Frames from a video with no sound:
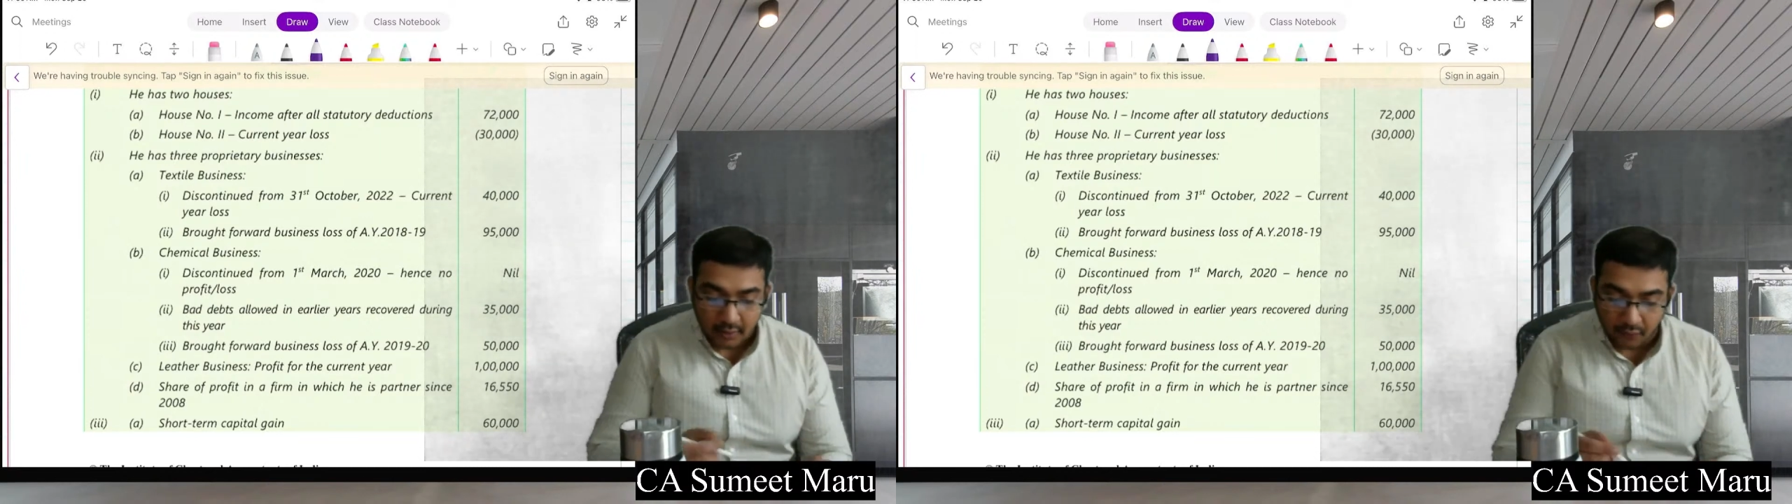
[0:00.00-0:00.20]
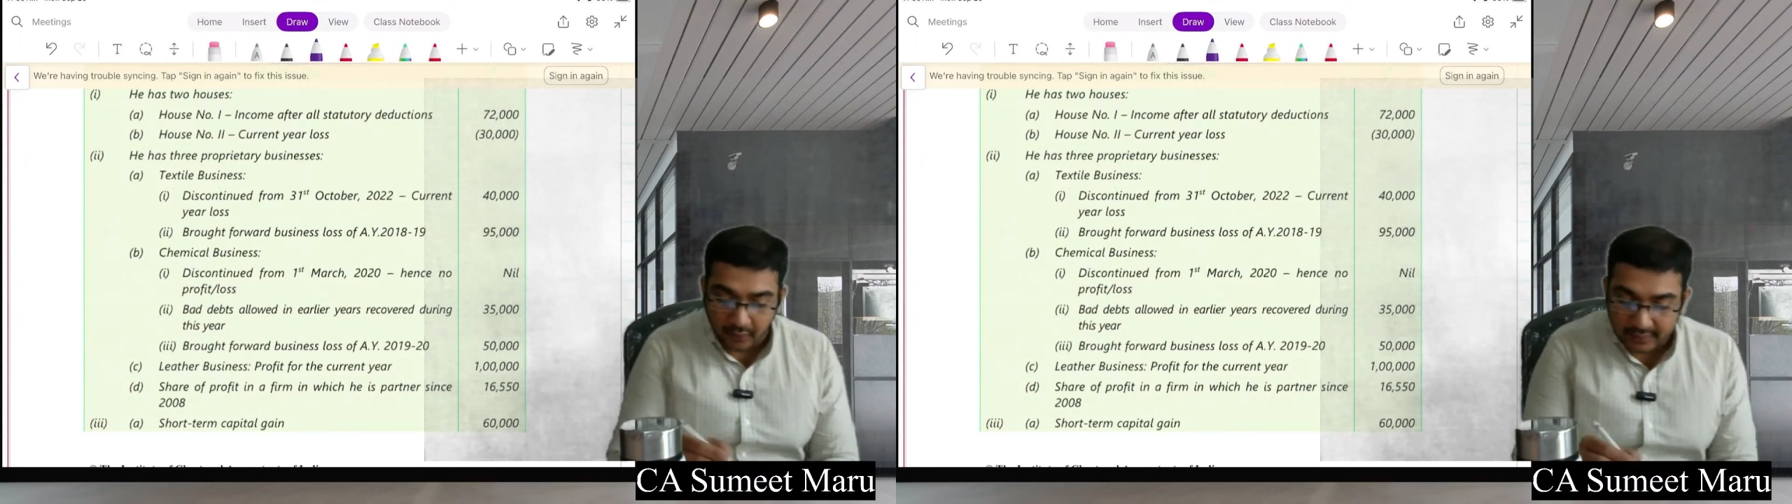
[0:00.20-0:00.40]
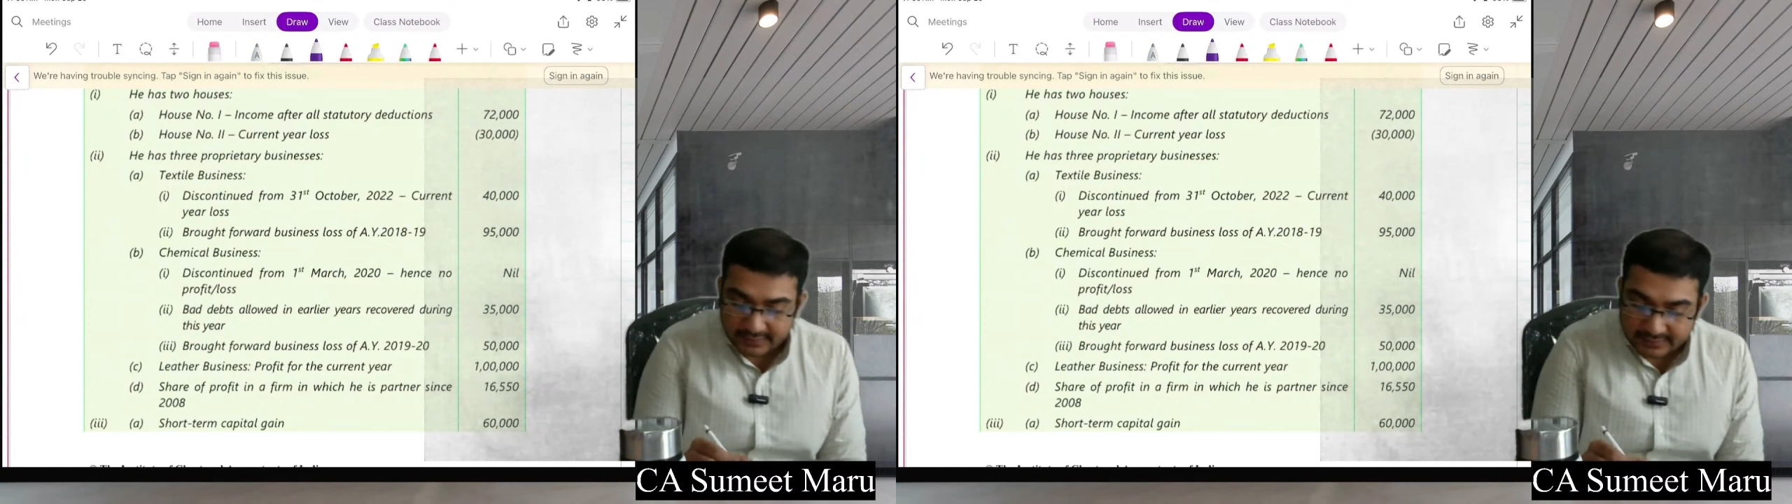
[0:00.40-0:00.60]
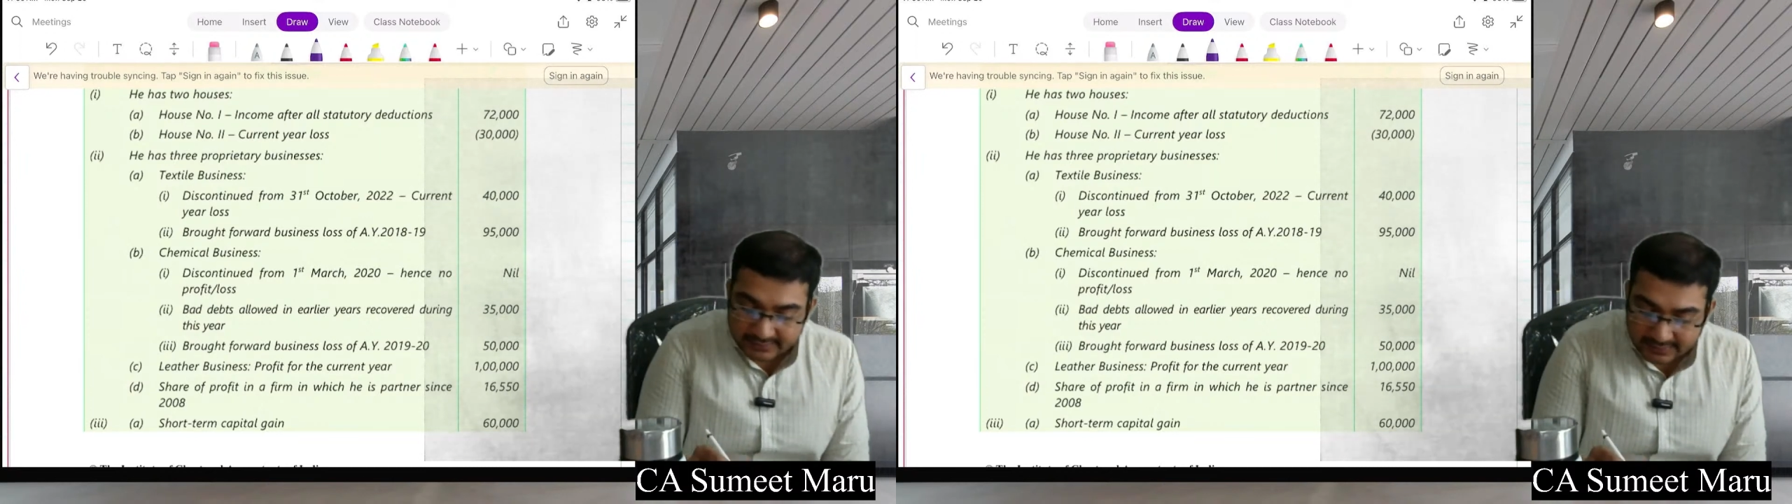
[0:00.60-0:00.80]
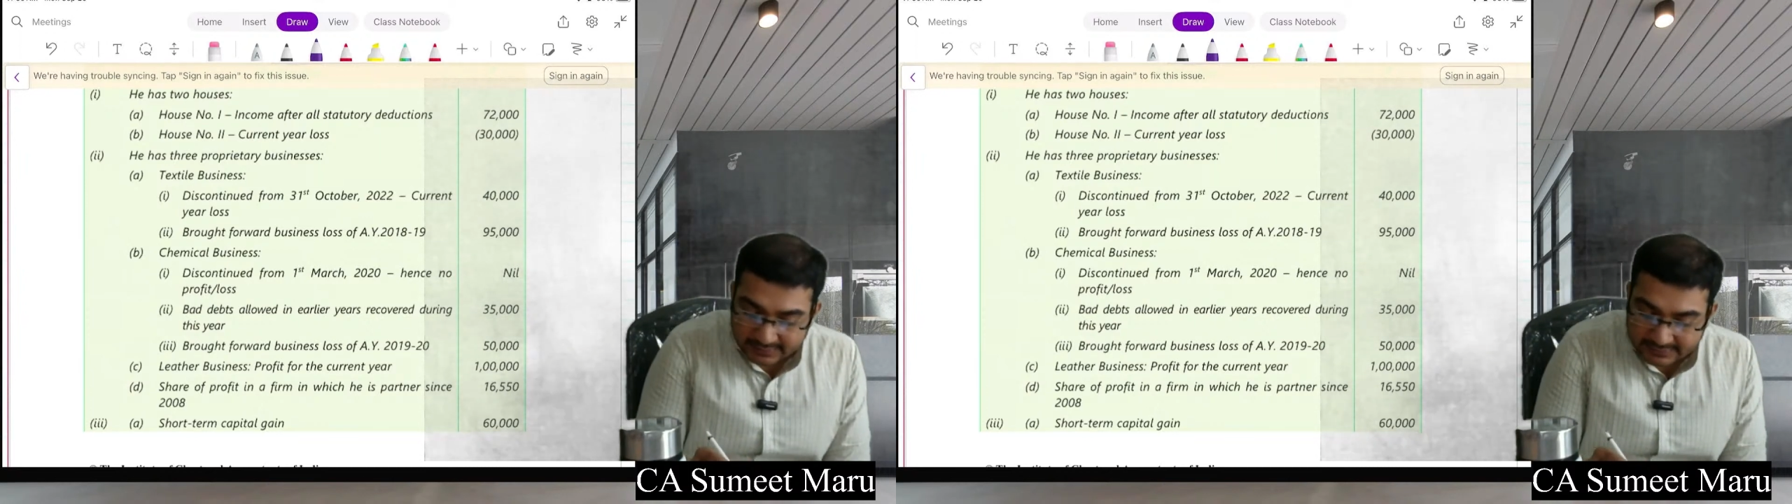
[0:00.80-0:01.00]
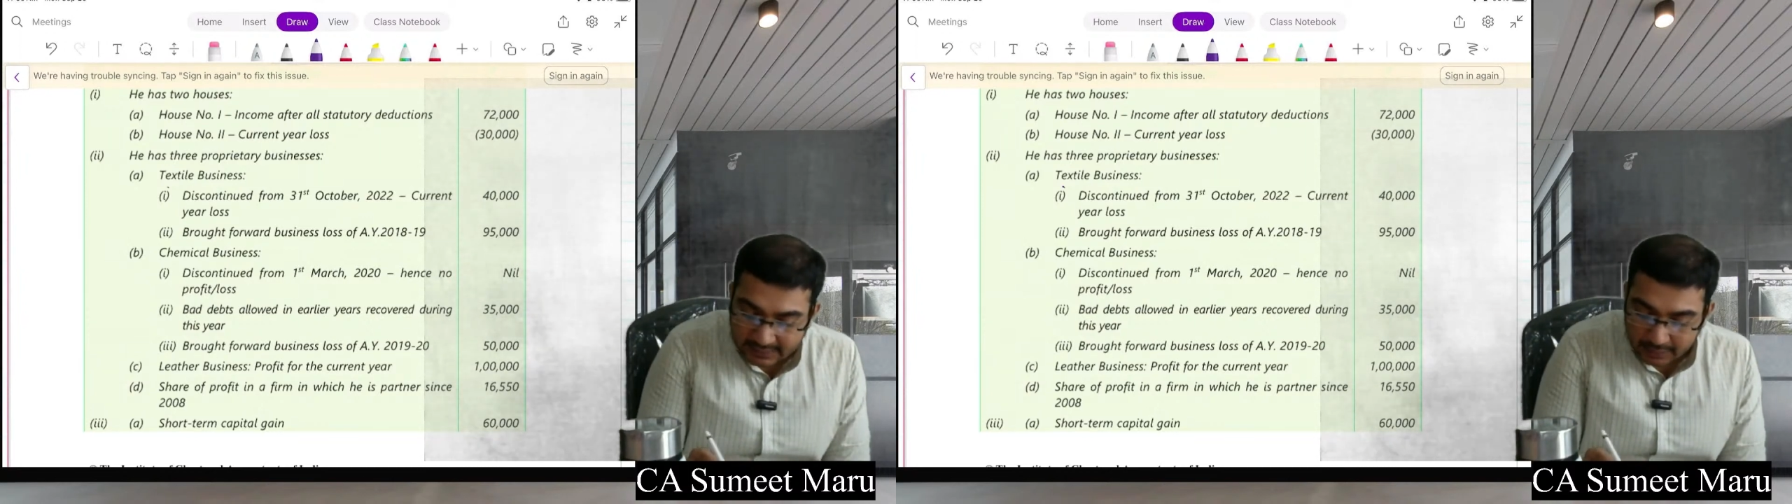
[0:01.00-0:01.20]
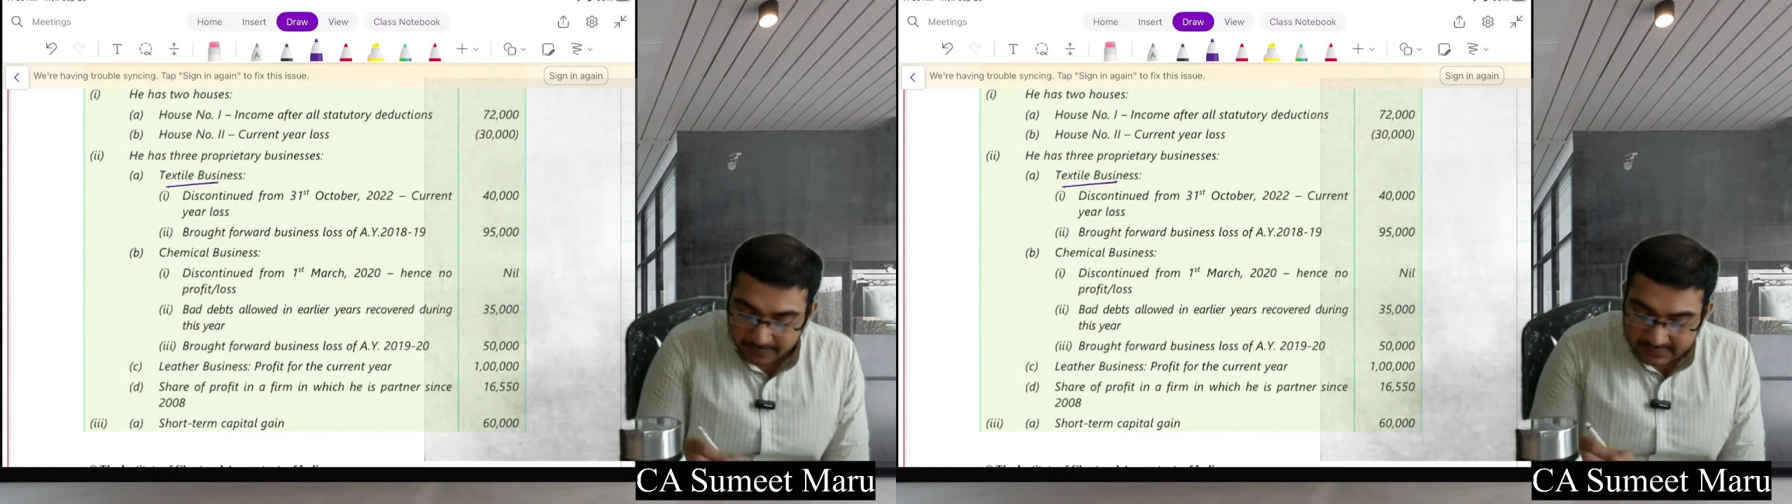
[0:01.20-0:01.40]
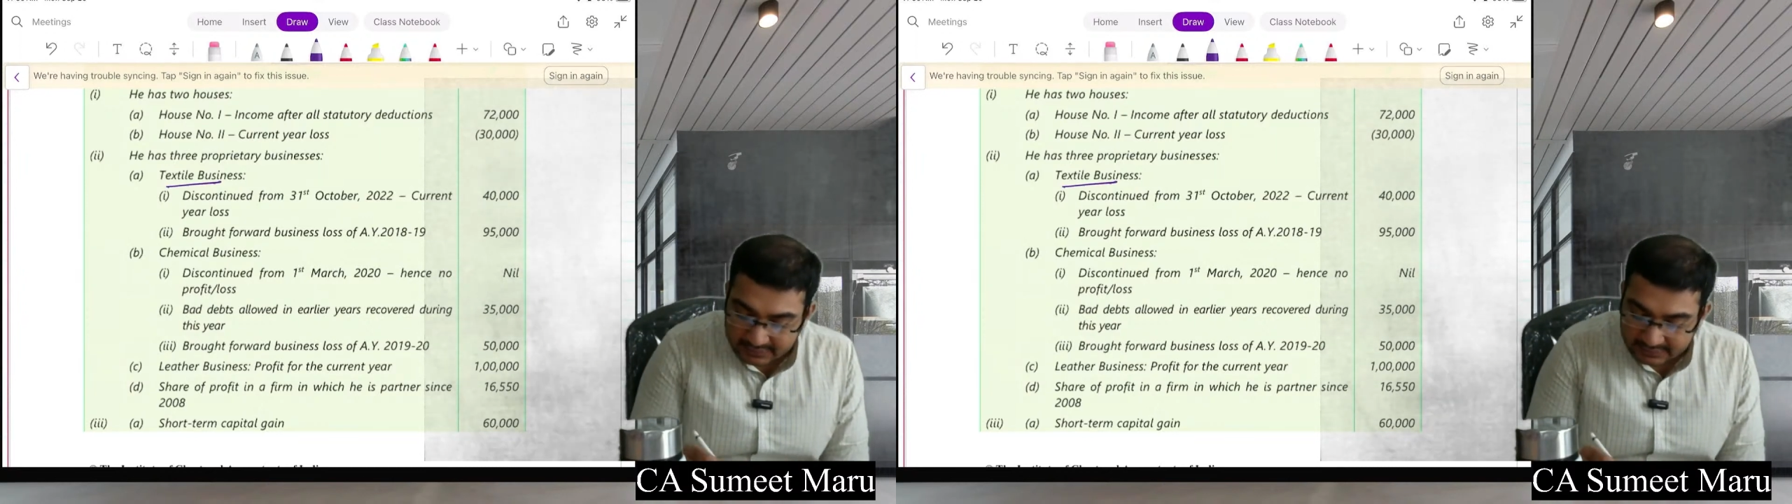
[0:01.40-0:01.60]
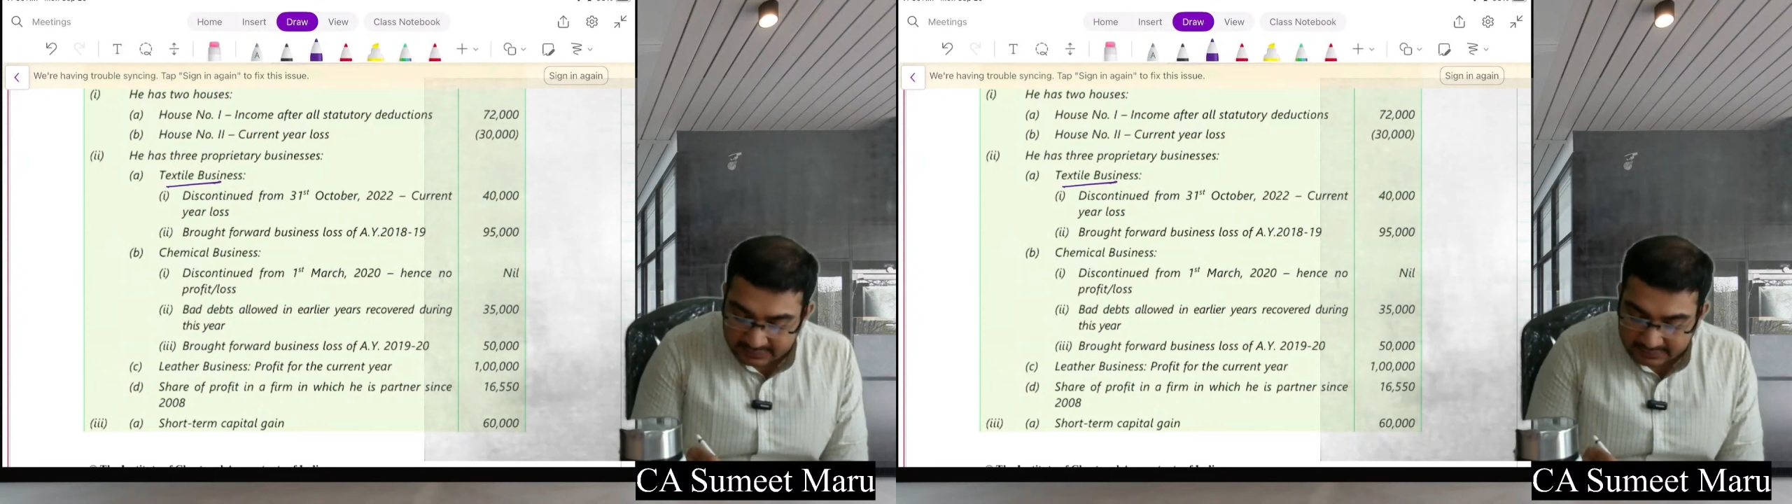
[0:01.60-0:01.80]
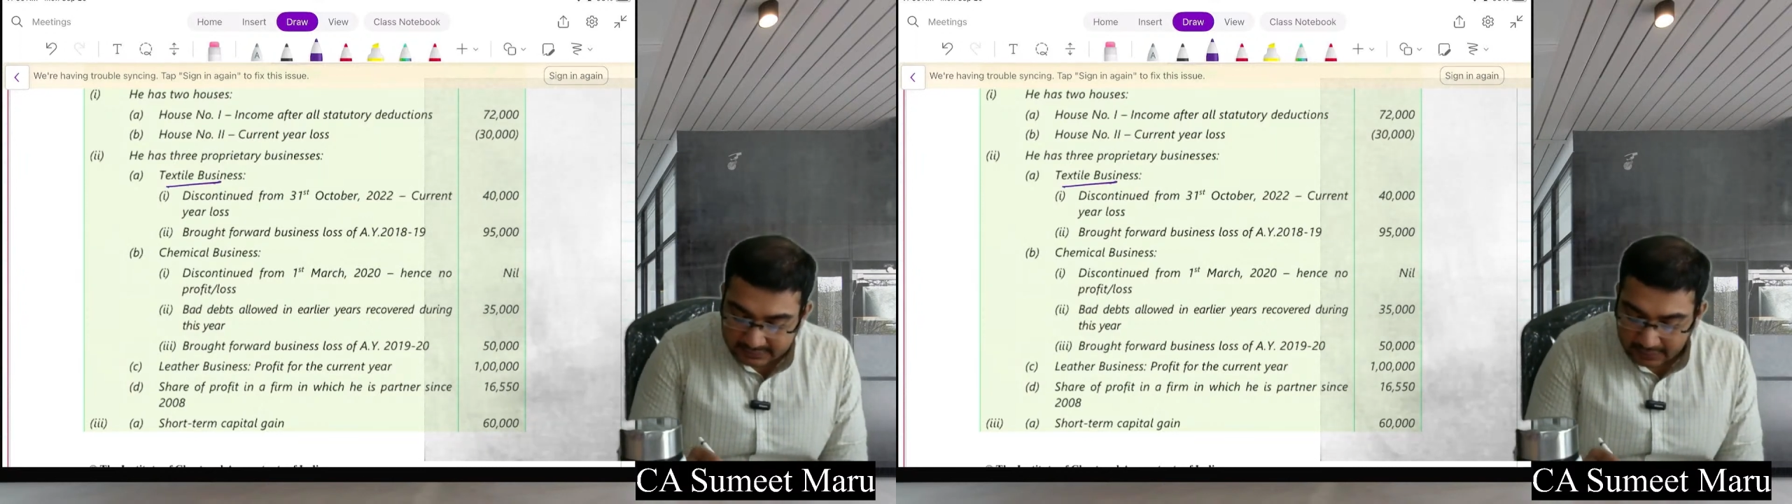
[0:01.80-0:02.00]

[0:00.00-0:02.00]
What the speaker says: One is textile business,